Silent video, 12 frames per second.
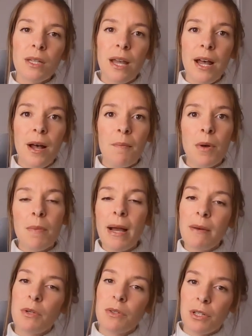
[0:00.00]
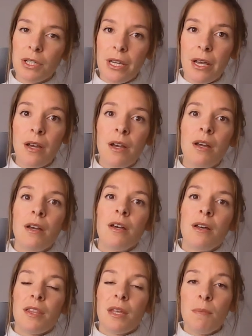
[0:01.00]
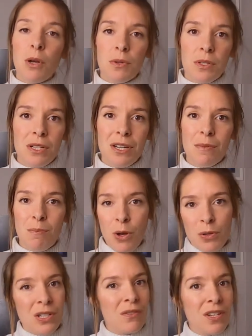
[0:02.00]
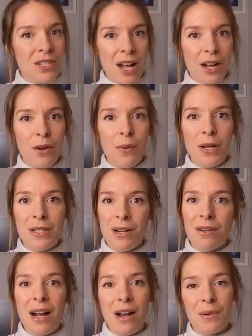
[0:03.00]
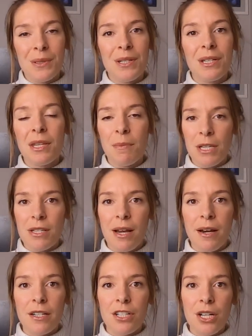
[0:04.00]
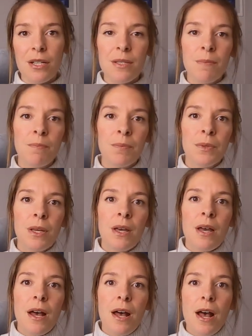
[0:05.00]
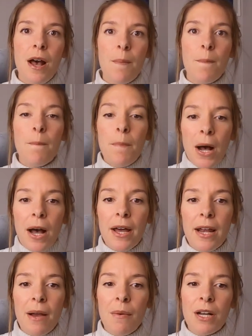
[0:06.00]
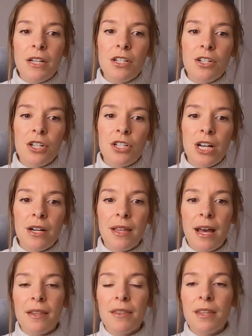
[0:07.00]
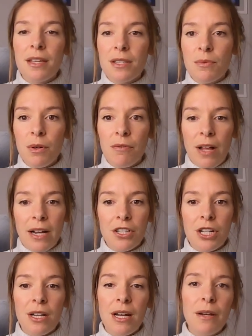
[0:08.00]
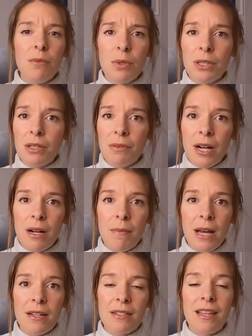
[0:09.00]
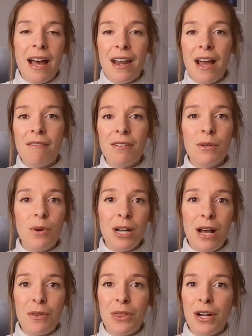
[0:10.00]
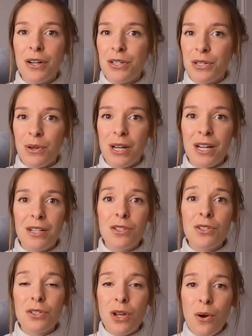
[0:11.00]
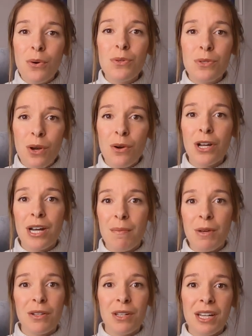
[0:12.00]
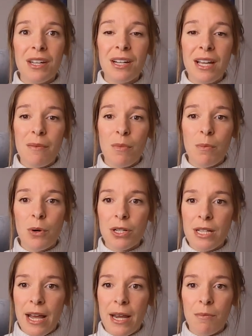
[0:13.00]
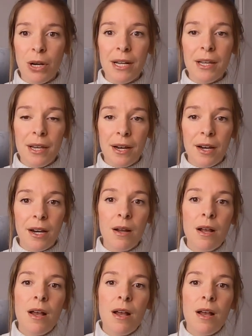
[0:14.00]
But mine was really the most of the suck was around the miscarriages. But I wanted to just share that this reflection, I really recommend that everyone out there do it. It's so, so good. I'm going to link it again one more time right here.